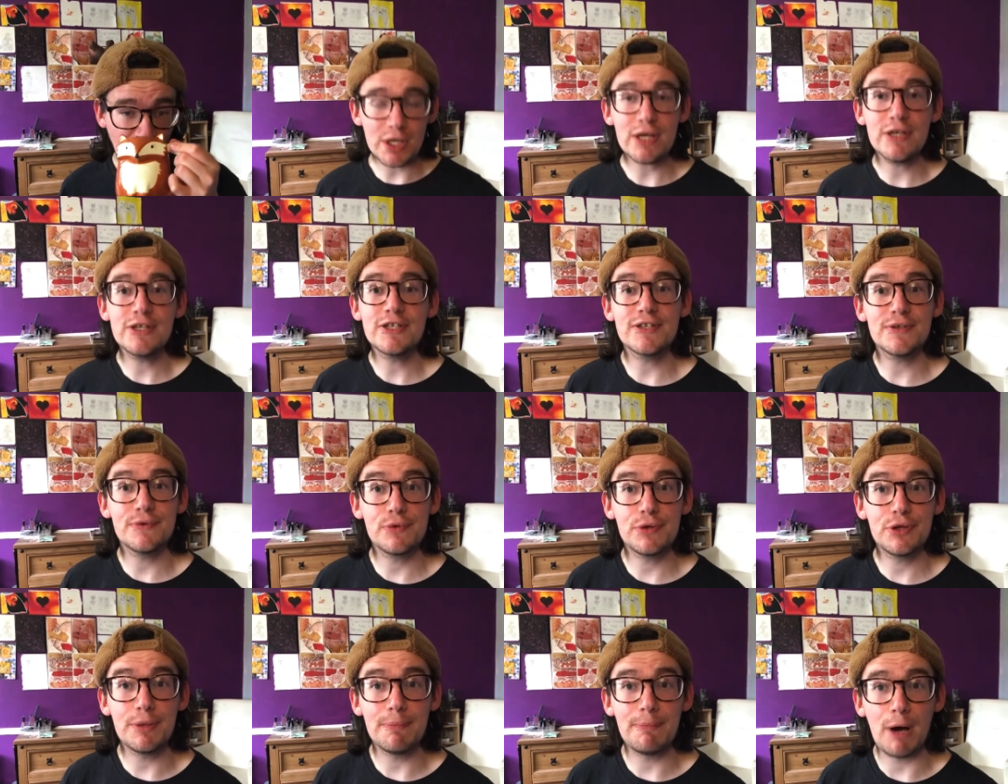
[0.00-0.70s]
So
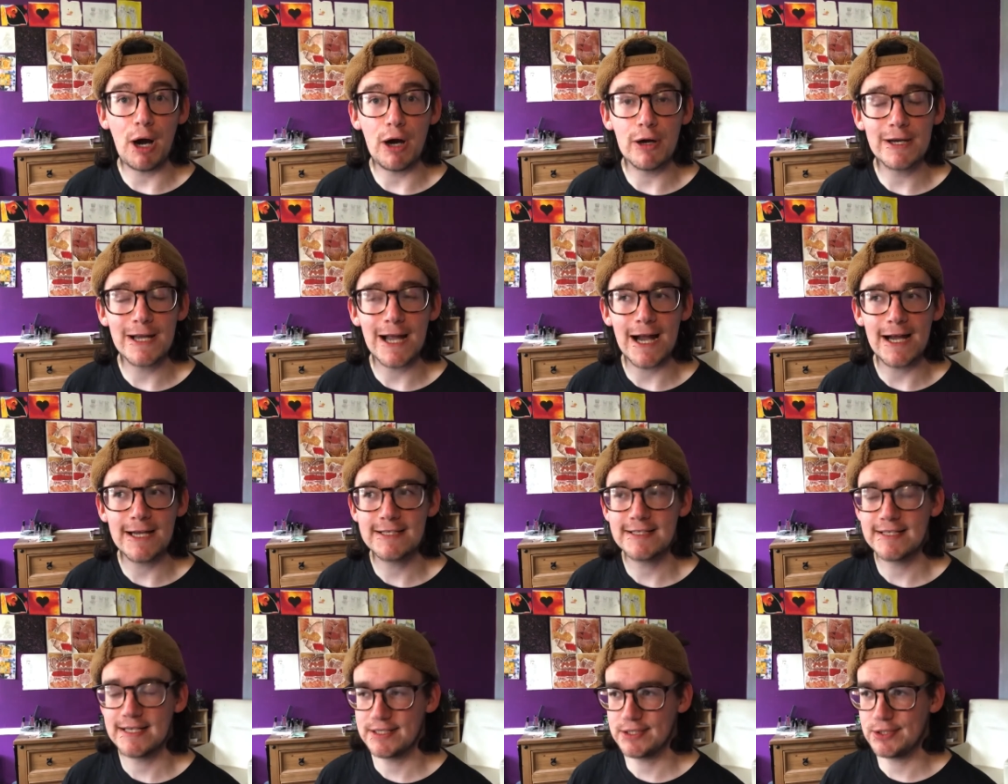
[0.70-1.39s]
the
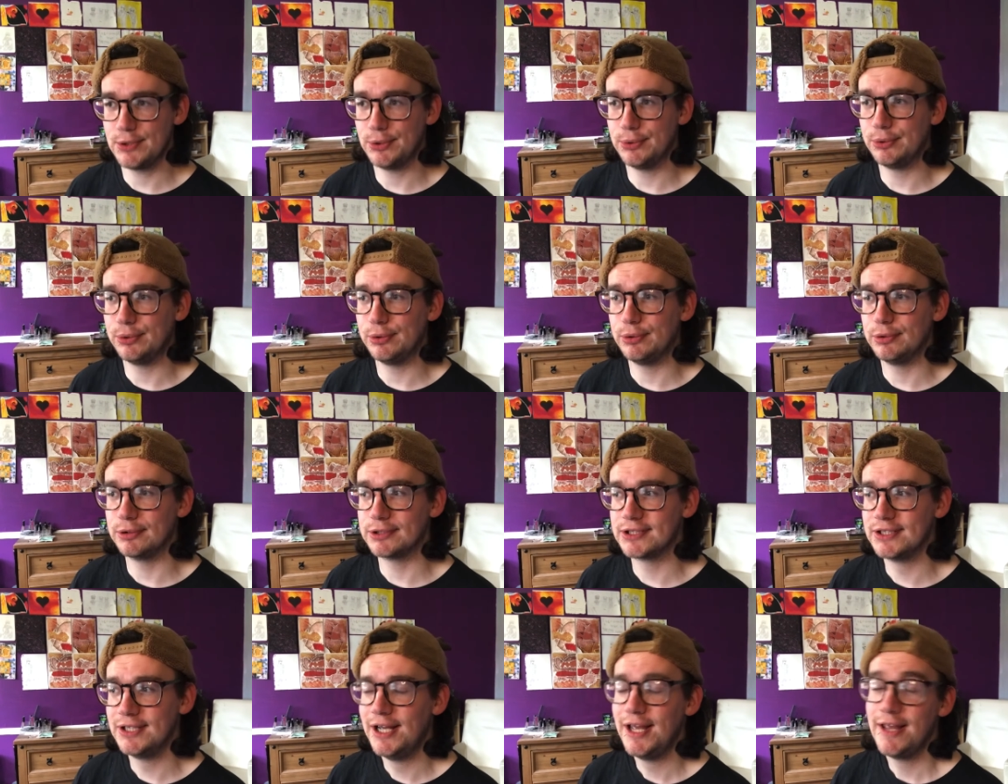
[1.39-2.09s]
podcast is
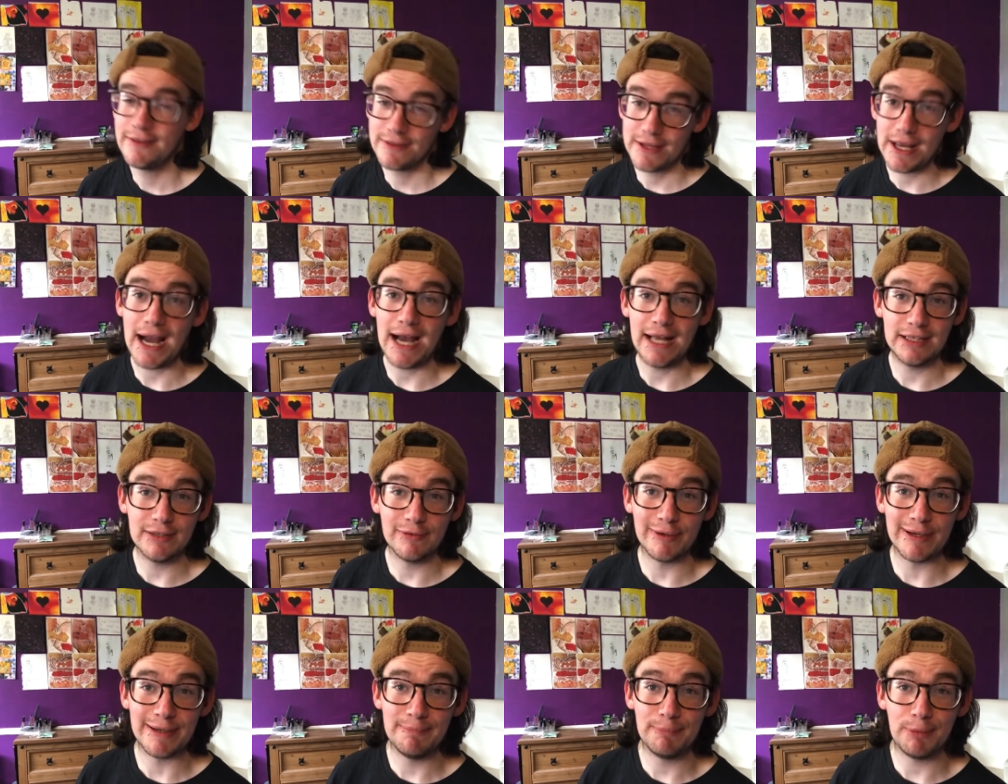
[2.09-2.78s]
called The
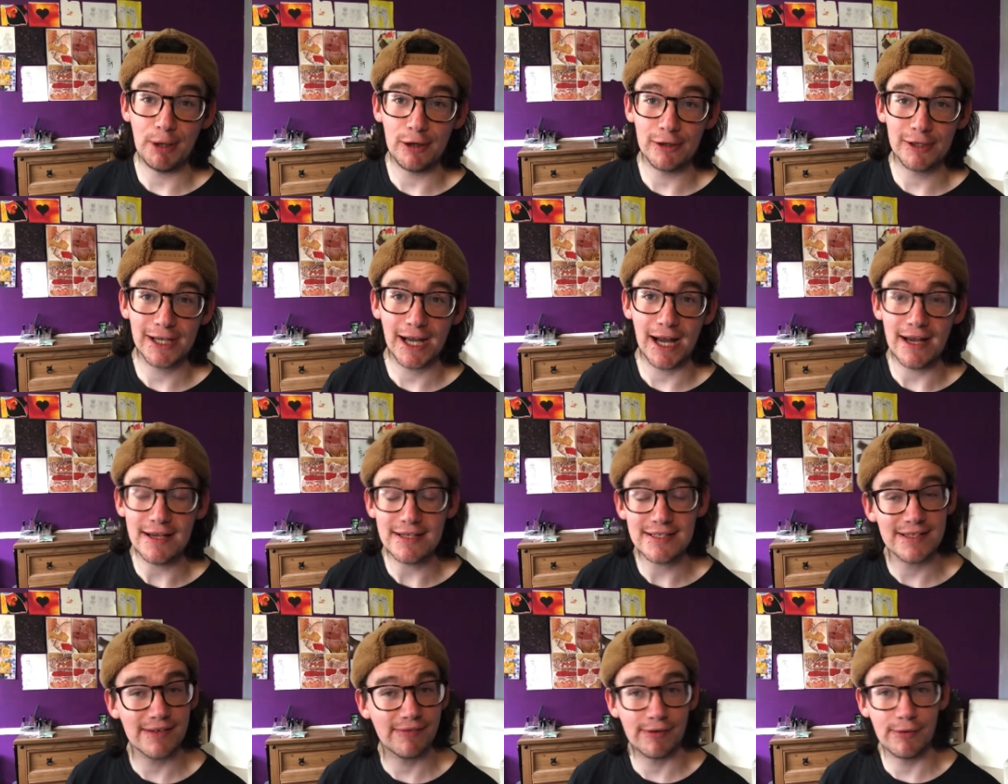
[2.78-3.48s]
Halloween
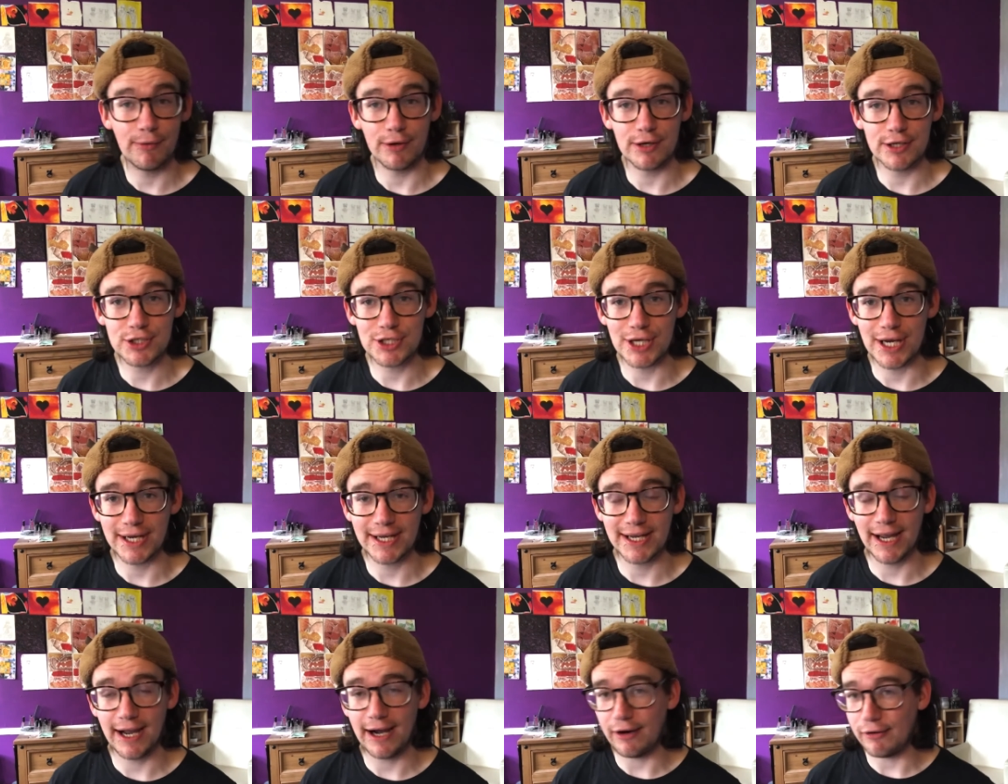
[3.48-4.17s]
Podcast. If you want to
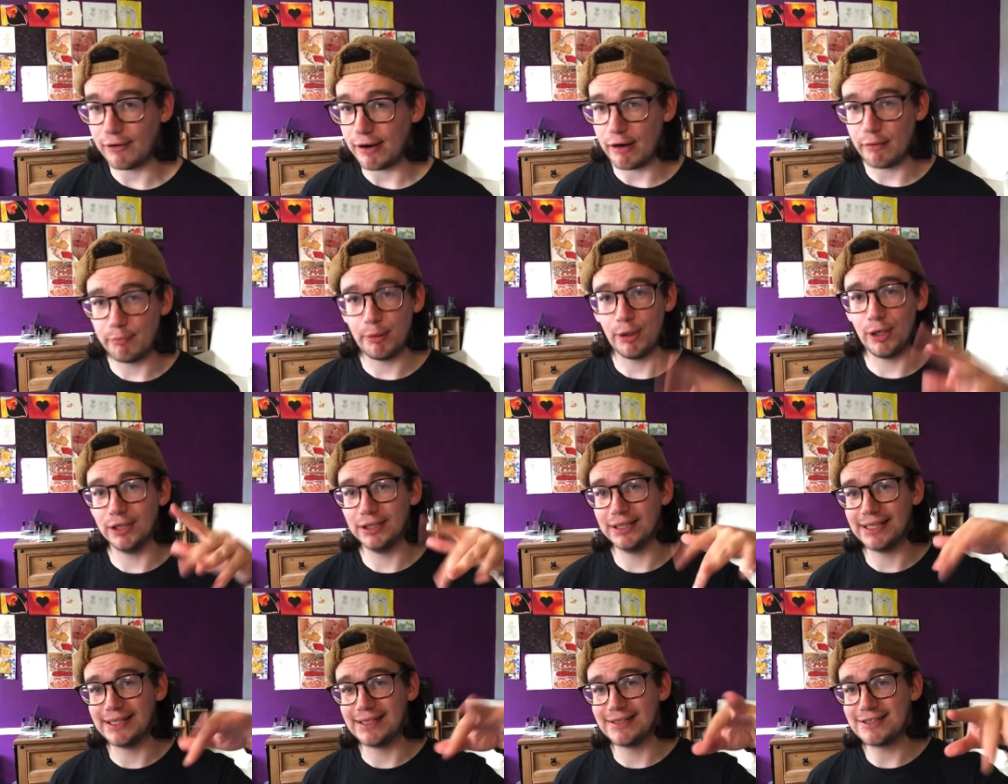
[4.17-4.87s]
check it out, I'll put a
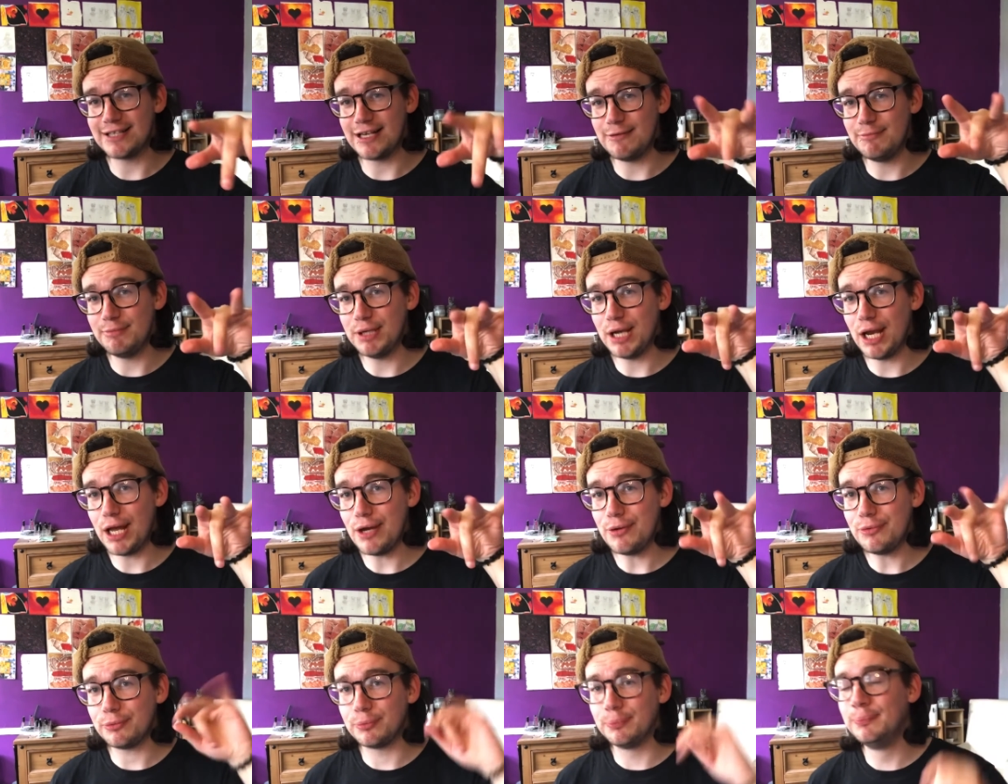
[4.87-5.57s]
link down
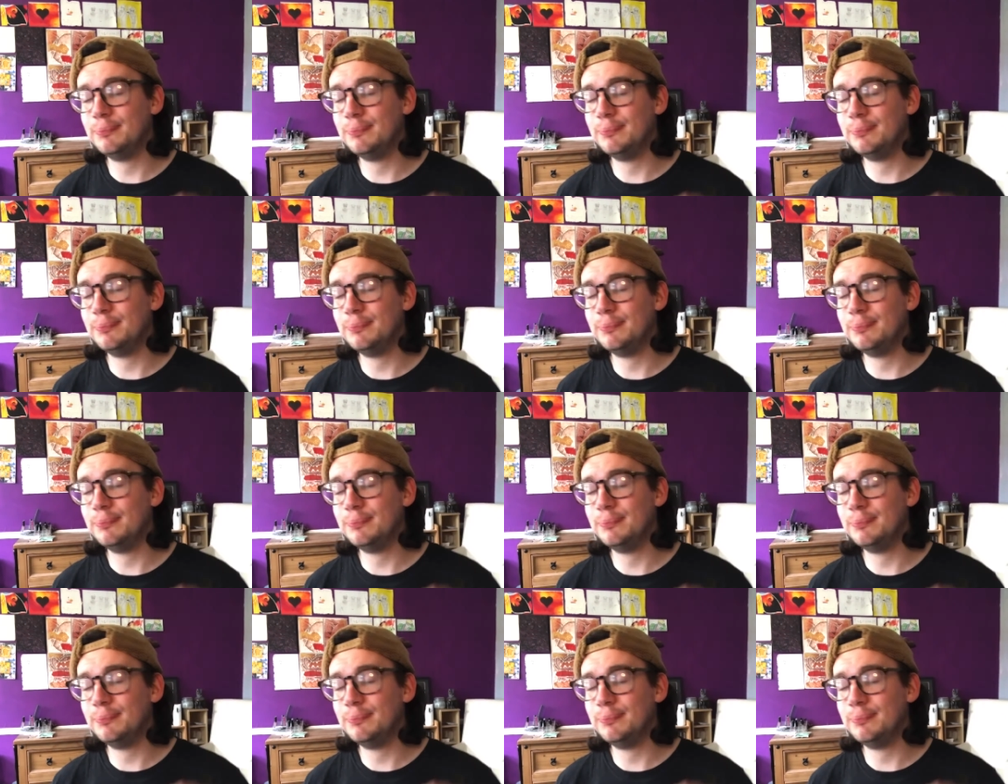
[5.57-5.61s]
below.